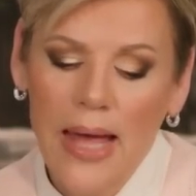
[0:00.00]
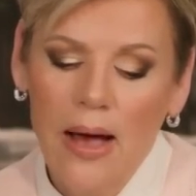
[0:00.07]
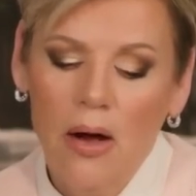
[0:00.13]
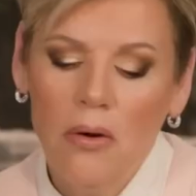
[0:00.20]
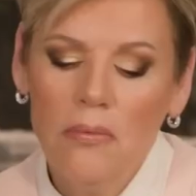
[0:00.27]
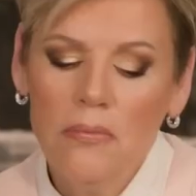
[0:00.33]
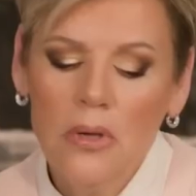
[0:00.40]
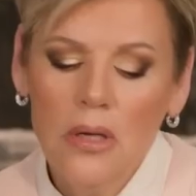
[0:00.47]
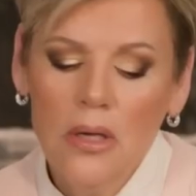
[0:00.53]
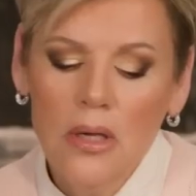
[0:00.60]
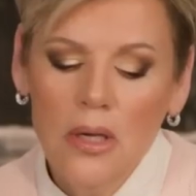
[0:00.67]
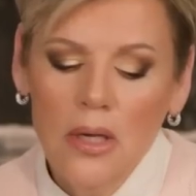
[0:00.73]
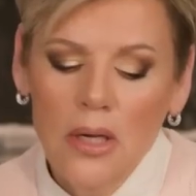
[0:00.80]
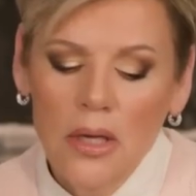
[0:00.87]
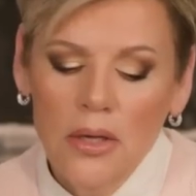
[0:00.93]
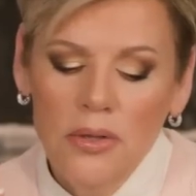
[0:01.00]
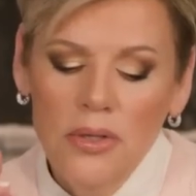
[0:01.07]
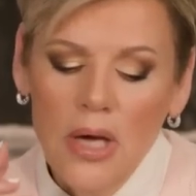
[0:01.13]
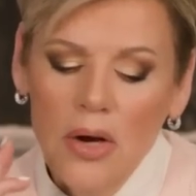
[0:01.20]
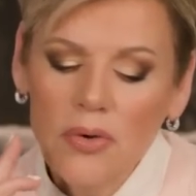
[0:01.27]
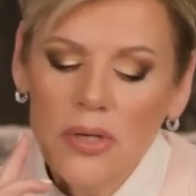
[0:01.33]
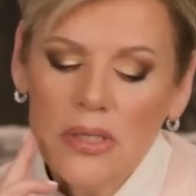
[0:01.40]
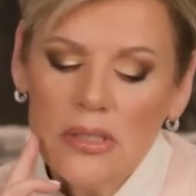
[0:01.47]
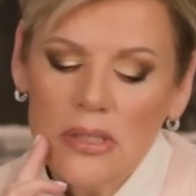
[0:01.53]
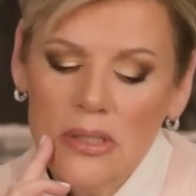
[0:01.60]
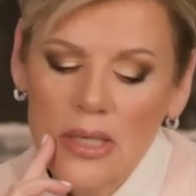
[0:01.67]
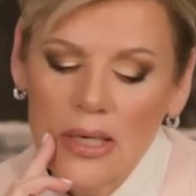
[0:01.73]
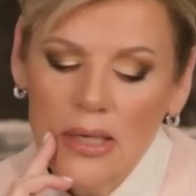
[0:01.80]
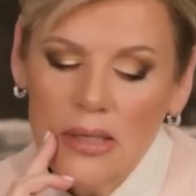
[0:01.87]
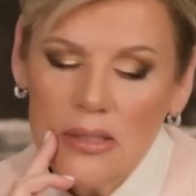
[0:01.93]
Now, notice
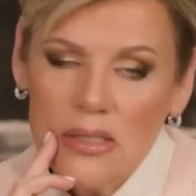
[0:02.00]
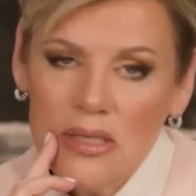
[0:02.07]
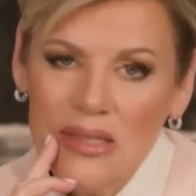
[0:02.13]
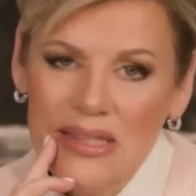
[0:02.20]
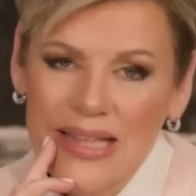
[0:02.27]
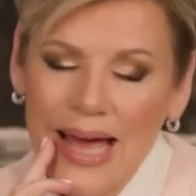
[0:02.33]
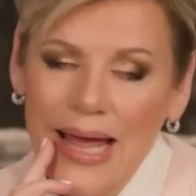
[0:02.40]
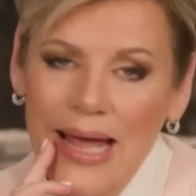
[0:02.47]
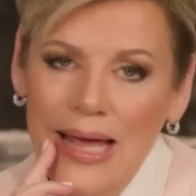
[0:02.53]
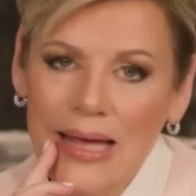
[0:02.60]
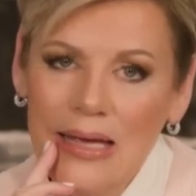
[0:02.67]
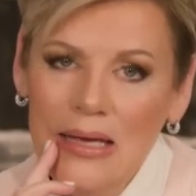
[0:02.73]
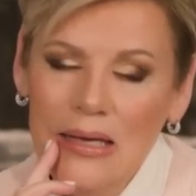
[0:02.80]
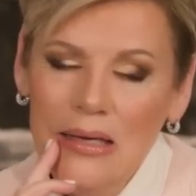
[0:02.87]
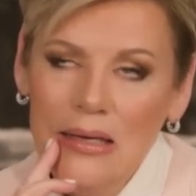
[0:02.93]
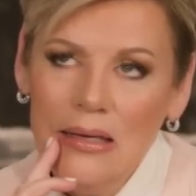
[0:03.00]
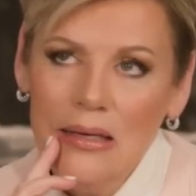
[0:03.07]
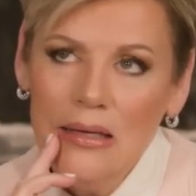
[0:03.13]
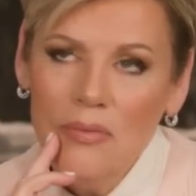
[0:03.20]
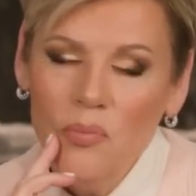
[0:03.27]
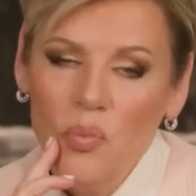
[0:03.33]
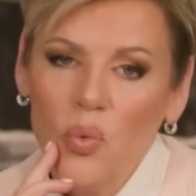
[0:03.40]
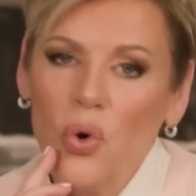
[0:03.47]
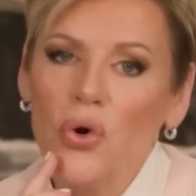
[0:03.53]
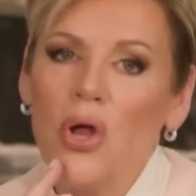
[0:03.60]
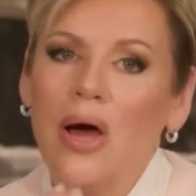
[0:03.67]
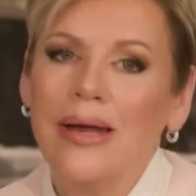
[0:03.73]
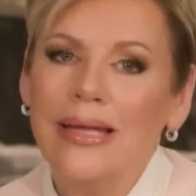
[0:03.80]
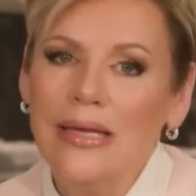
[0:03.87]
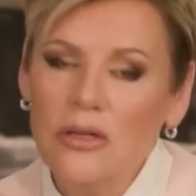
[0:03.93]
this, they were
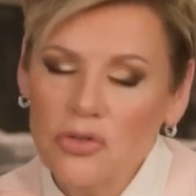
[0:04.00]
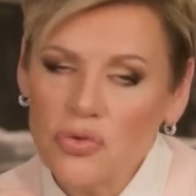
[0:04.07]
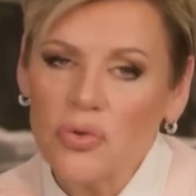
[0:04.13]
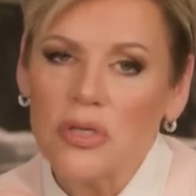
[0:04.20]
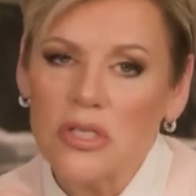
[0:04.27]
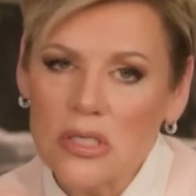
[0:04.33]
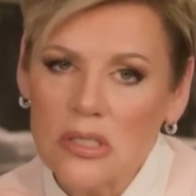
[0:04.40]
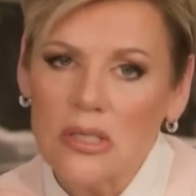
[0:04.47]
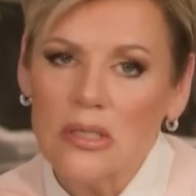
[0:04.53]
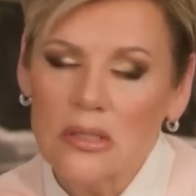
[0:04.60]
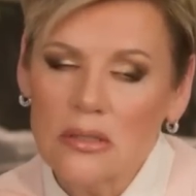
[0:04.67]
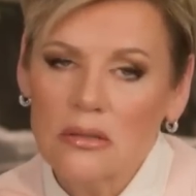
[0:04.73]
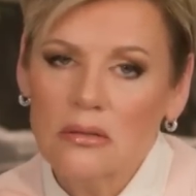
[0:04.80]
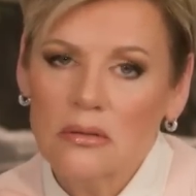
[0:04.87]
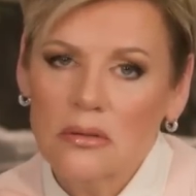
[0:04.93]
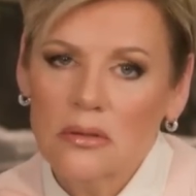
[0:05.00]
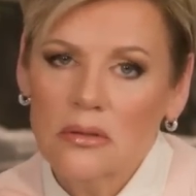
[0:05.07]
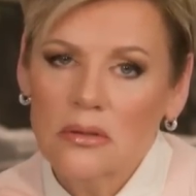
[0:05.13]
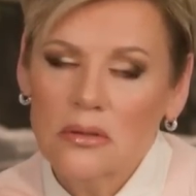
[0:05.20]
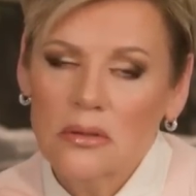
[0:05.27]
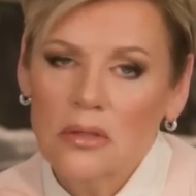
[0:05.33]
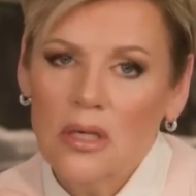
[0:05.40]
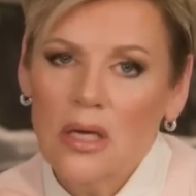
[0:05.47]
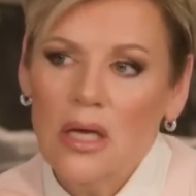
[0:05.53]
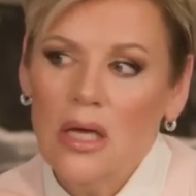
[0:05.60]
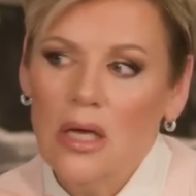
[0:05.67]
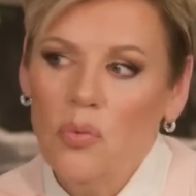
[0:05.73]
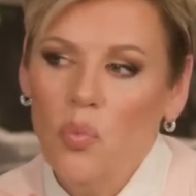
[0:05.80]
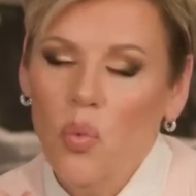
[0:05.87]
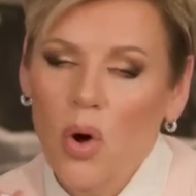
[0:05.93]
not interested
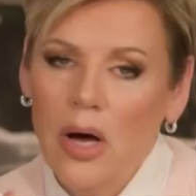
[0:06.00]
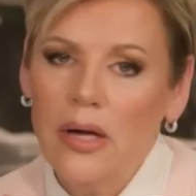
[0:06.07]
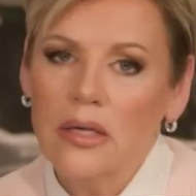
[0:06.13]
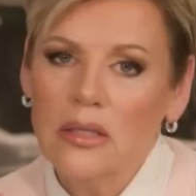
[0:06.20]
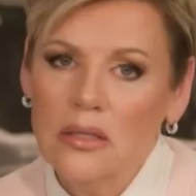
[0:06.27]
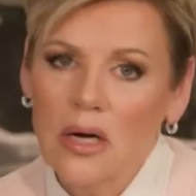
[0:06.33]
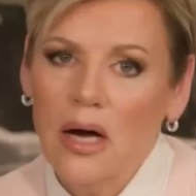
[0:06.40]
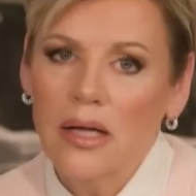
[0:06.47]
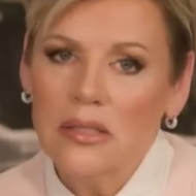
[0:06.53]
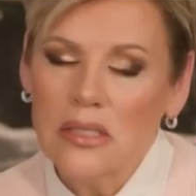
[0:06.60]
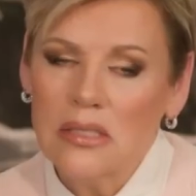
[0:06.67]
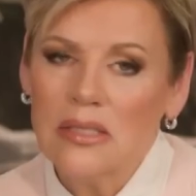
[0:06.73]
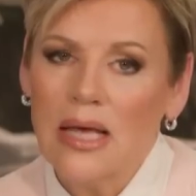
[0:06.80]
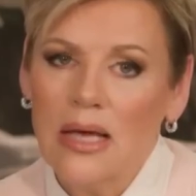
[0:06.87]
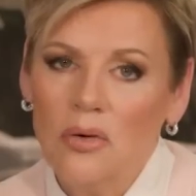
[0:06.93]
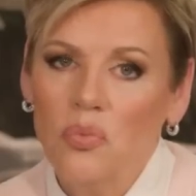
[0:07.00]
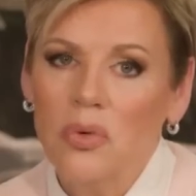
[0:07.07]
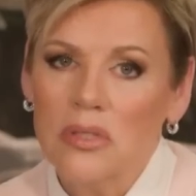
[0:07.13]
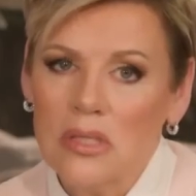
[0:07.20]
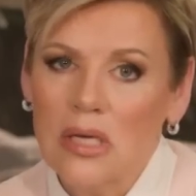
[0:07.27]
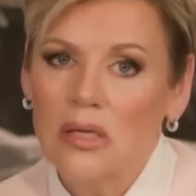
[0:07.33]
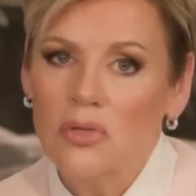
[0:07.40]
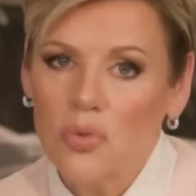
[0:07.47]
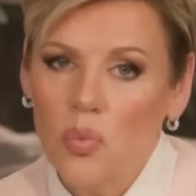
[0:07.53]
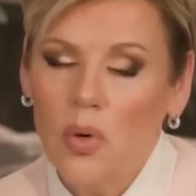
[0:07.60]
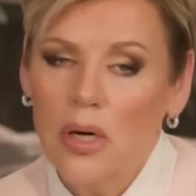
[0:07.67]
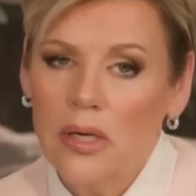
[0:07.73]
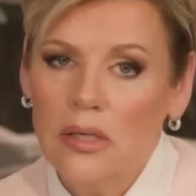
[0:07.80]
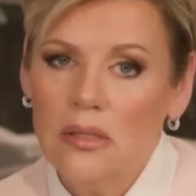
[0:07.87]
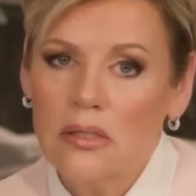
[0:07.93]
in what God said was His
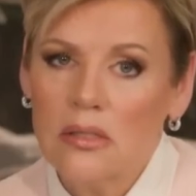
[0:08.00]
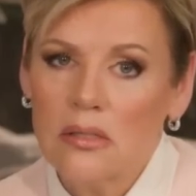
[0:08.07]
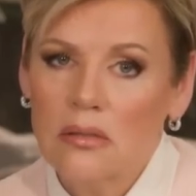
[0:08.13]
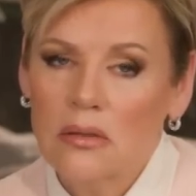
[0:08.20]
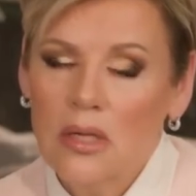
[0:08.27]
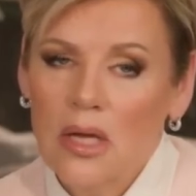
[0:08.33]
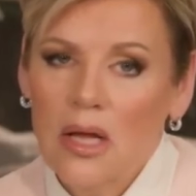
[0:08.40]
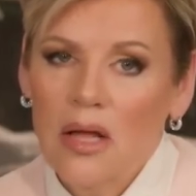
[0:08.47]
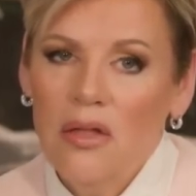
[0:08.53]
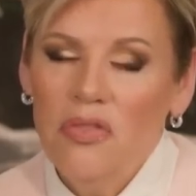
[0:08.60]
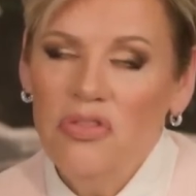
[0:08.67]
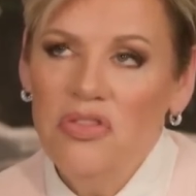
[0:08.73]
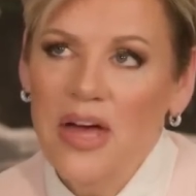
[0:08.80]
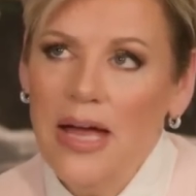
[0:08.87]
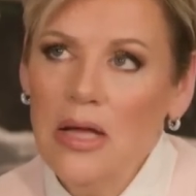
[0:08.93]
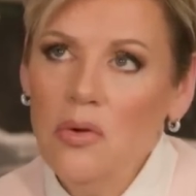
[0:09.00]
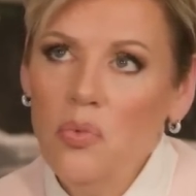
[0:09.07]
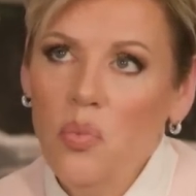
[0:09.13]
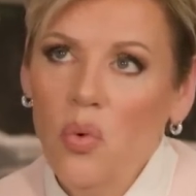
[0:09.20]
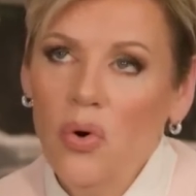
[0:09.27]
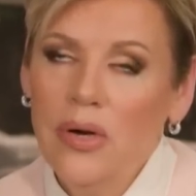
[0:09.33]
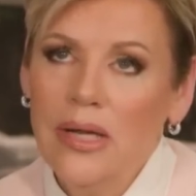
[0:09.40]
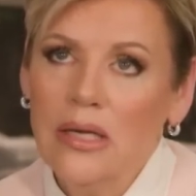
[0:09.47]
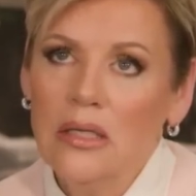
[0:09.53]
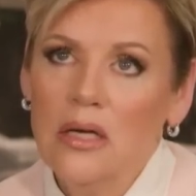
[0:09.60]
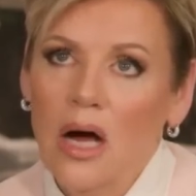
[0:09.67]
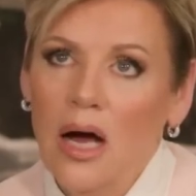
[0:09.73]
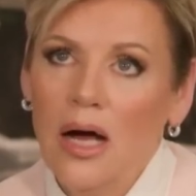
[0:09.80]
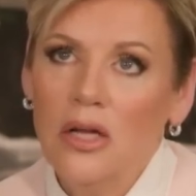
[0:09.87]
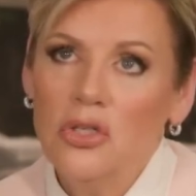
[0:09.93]
ways. They wanted
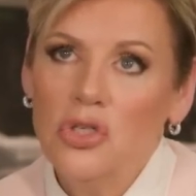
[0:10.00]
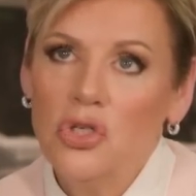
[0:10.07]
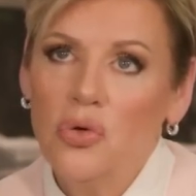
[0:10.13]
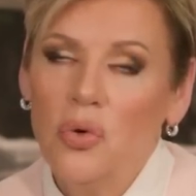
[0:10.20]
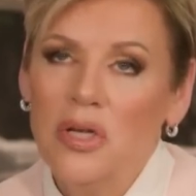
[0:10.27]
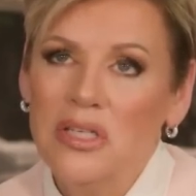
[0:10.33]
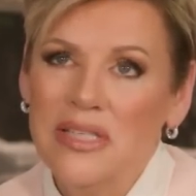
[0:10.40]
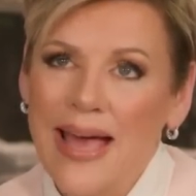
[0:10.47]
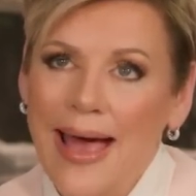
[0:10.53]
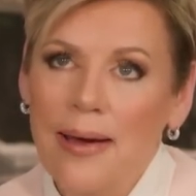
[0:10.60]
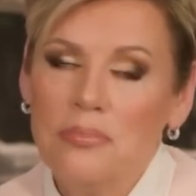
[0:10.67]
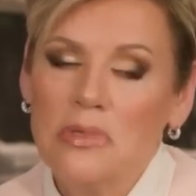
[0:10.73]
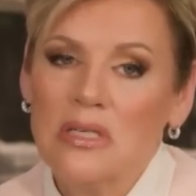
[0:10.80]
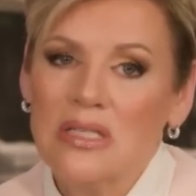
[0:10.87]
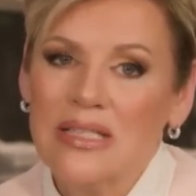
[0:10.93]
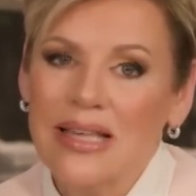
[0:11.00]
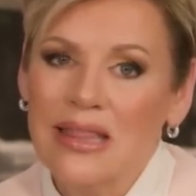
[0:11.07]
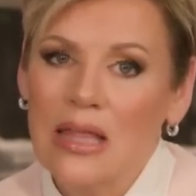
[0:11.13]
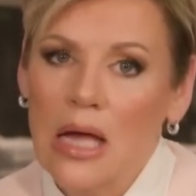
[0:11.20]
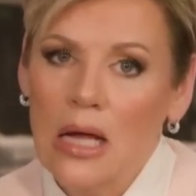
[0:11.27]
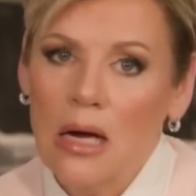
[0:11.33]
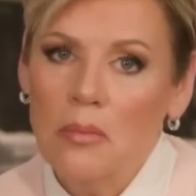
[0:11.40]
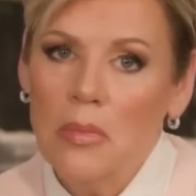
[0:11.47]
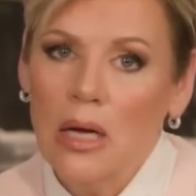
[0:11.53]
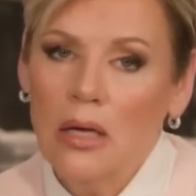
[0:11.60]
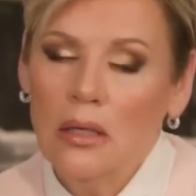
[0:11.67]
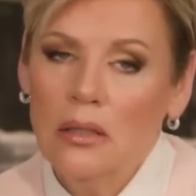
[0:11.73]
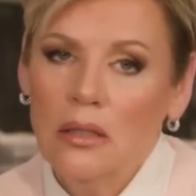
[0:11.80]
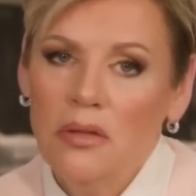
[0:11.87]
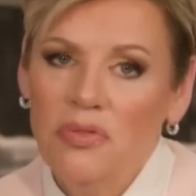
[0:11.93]
God to adapt to them.
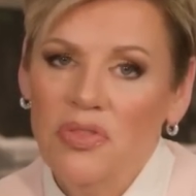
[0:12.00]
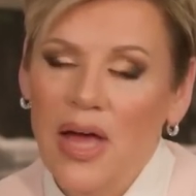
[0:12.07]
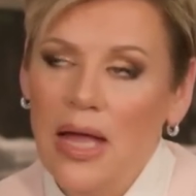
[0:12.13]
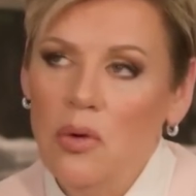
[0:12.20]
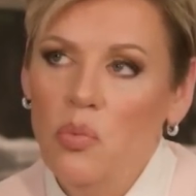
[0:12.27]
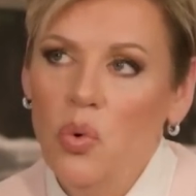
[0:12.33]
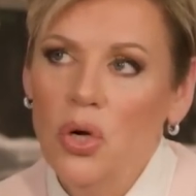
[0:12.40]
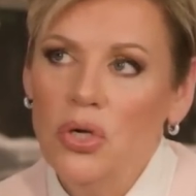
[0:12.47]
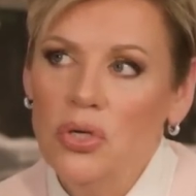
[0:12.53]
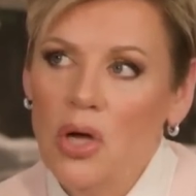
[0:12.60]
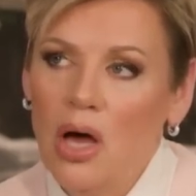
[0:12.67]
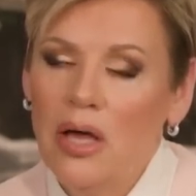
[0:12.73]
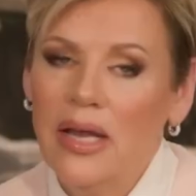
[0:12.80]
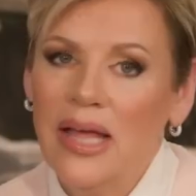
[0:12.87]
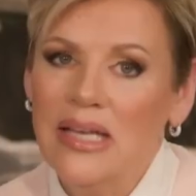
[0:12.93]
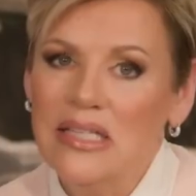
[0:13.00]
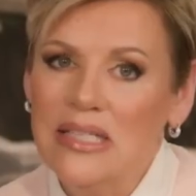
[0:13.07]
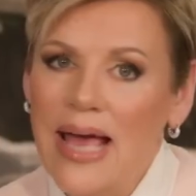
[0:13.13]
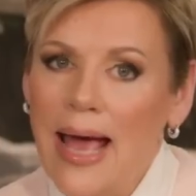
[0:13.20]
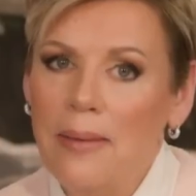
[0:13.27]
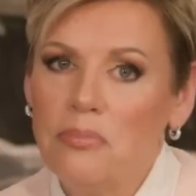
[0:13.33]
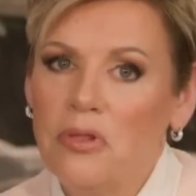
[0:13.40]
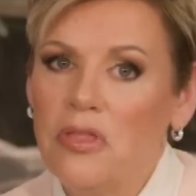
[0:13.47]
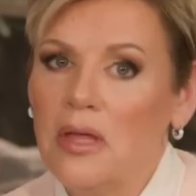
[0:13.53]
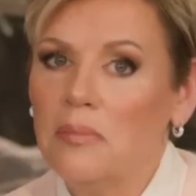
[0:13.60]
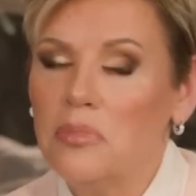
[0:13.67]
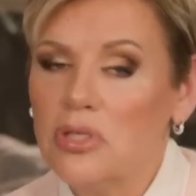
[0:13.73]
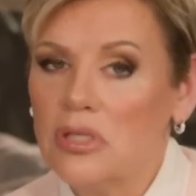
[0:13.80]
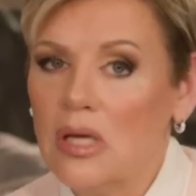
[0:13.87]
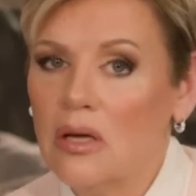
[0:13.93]
They would not adapt
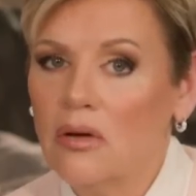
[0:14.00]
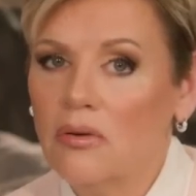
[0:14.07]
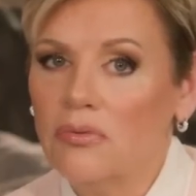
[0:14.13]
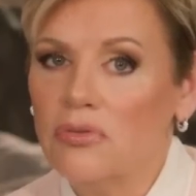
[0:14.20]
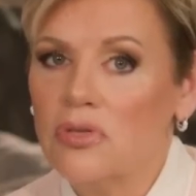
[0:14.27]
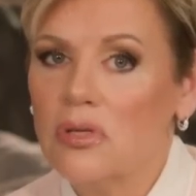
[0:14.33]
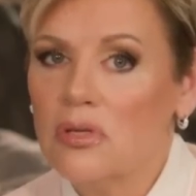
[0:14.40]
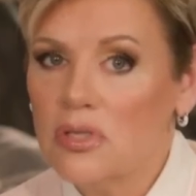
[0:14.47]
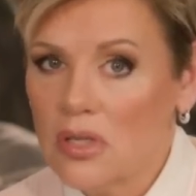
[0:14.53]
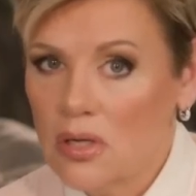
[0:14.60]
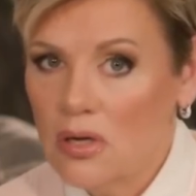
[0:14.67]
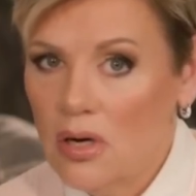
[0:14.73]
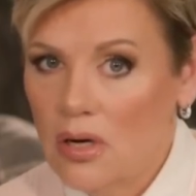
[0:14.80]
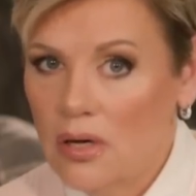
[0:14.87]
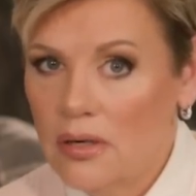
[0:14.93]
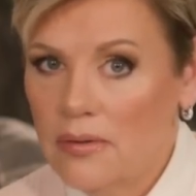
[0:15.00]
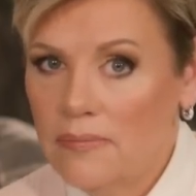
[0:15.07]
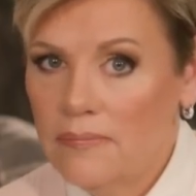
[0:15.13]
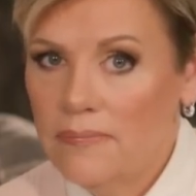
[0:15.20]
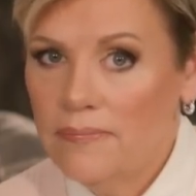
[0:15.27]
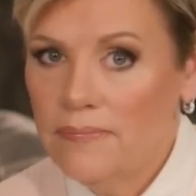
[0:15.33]
themselves to God.